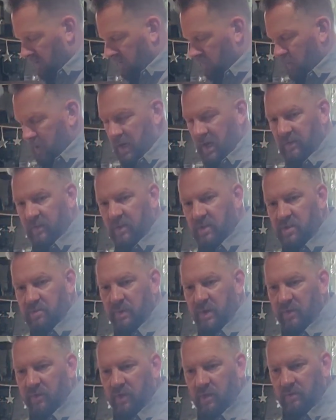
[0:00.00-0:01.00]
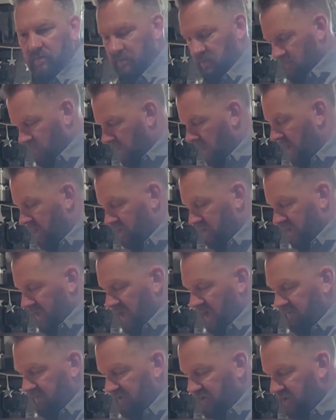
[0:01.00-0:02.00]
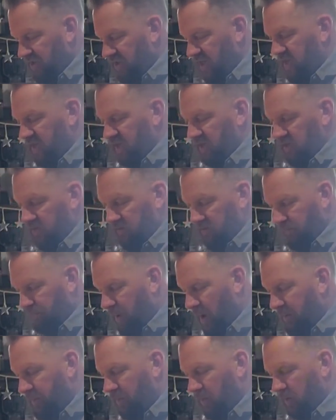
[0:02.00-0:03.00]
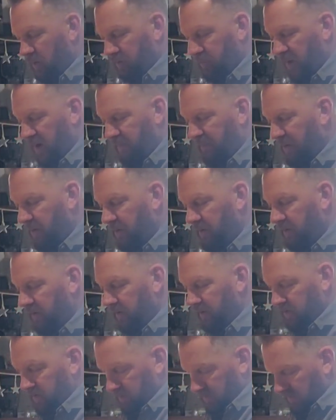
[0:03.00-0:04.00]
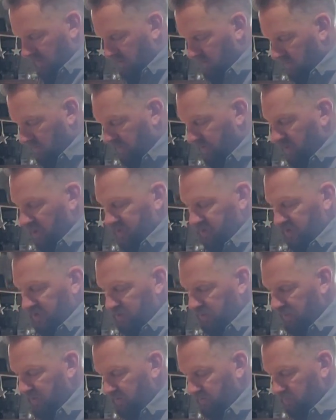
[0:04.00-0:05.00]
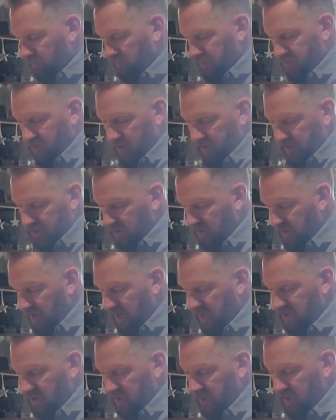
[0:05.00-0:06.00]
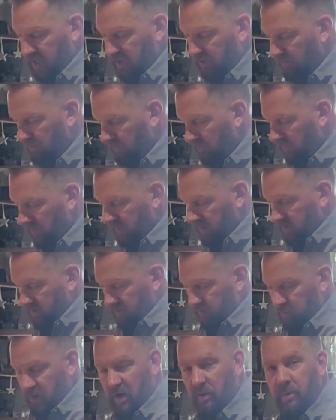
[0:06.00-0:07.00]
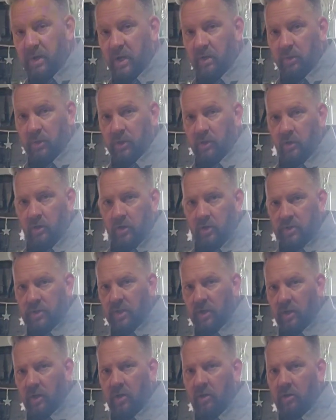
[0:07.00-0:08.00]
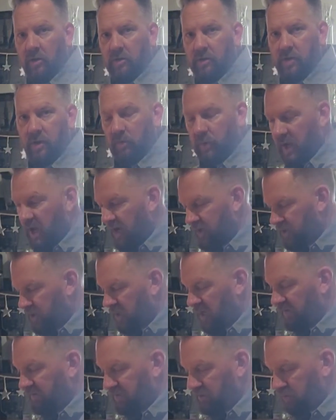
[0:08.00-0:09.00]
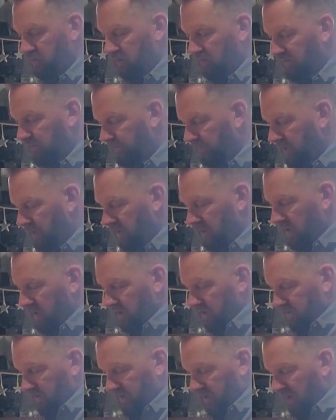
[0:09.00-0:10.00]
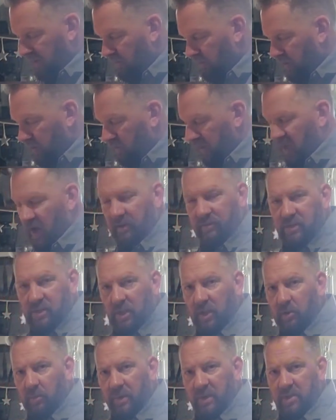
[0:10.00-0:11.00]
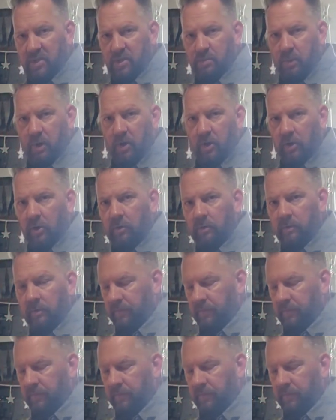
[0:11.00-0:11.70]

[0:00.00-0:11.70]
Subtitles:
We like this method. We actually have a second popcorn popper. We thought this one was on its last leg, but I've been able to nurse it along, so we actually have 2 of them. The other one we have is a little bit smaller.